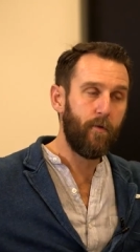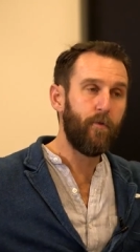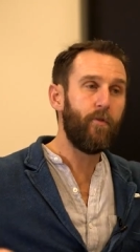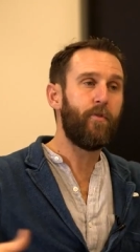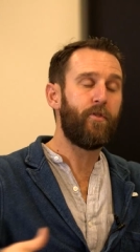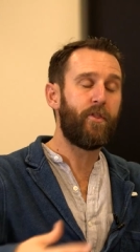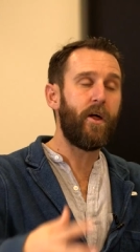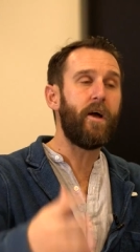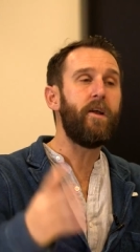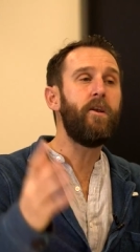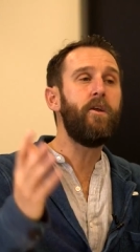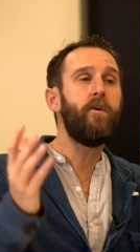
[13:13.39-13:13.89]

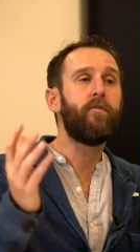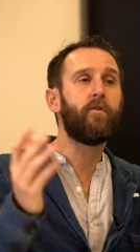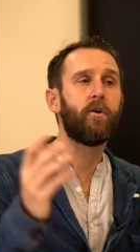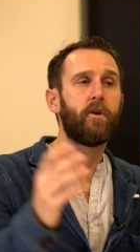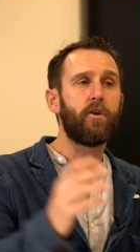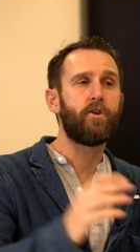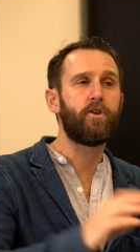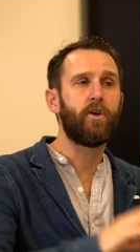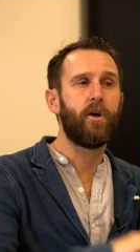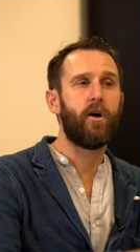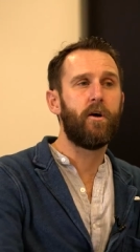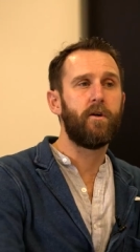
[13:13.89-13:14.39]
then you've got a
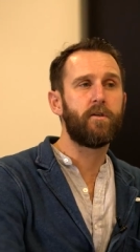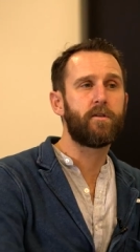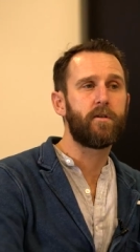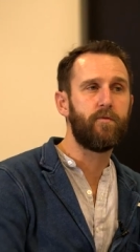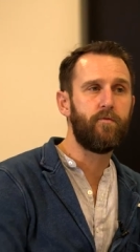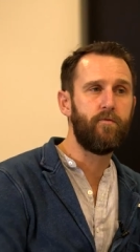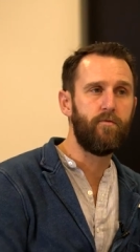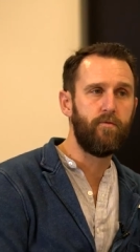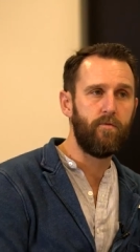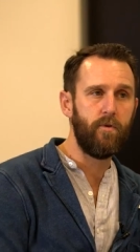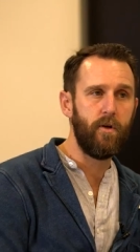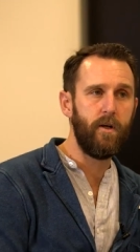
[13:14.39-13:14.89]
chance
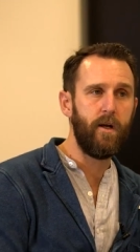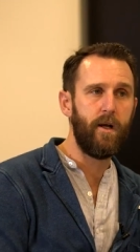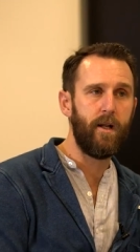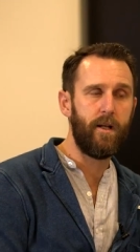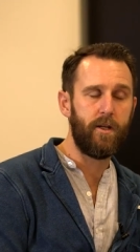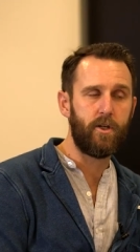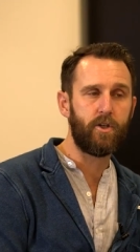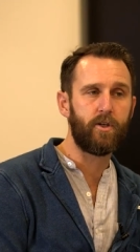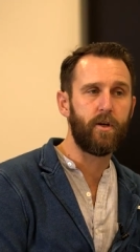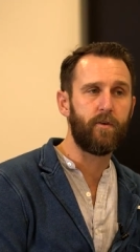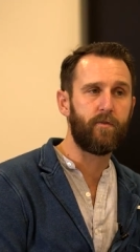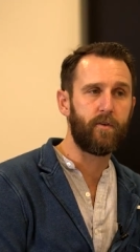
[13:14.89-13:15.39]
of really
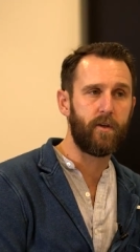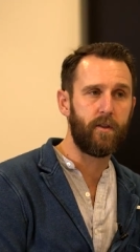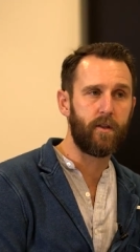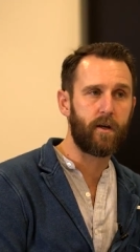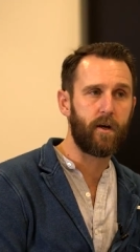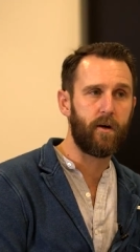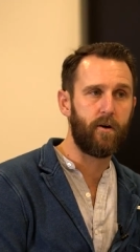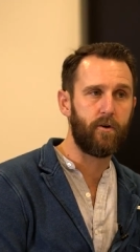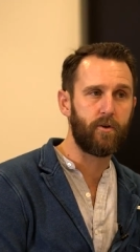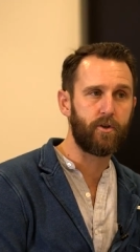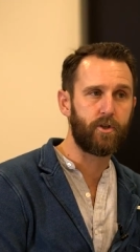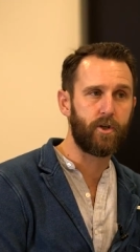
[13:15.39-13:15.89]
shifting the
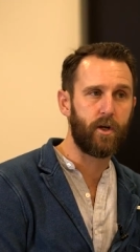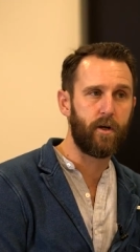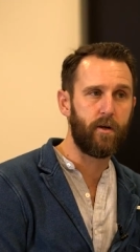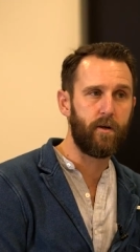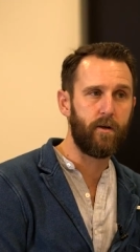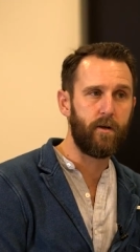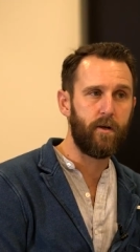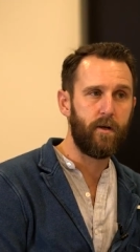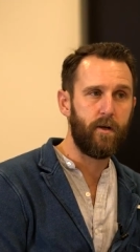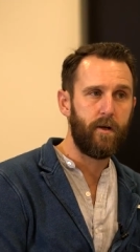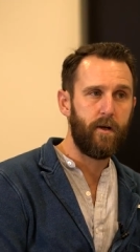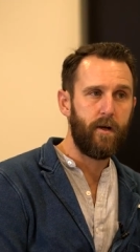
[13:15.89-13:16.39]
culture.
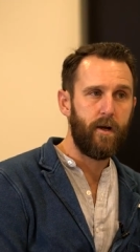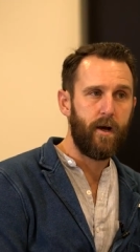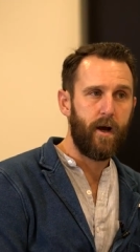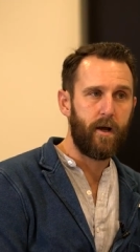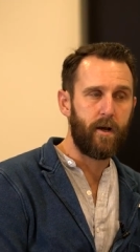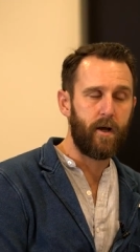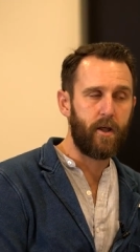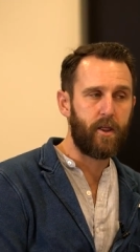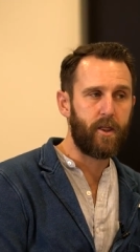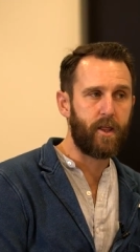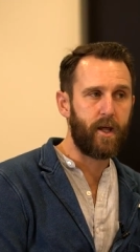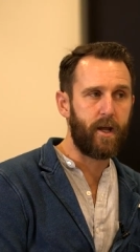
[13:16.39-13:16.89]

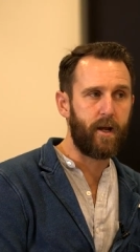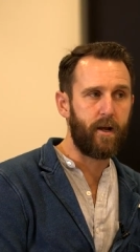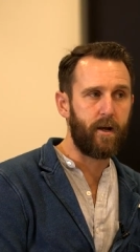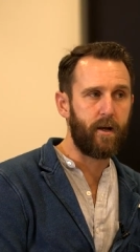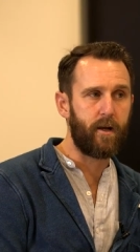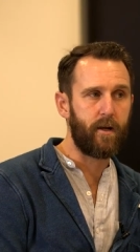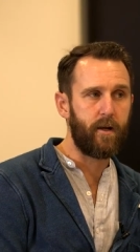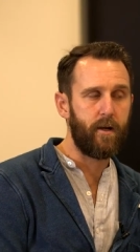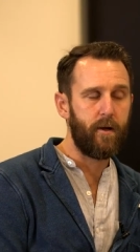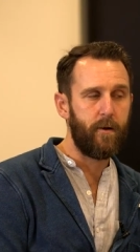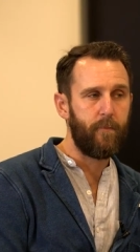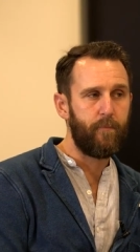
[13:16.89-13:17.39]
And I
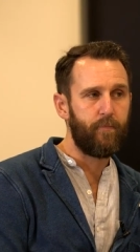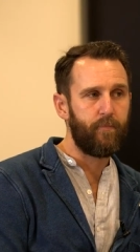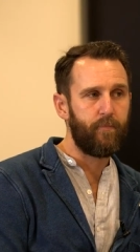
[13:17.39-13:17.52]
think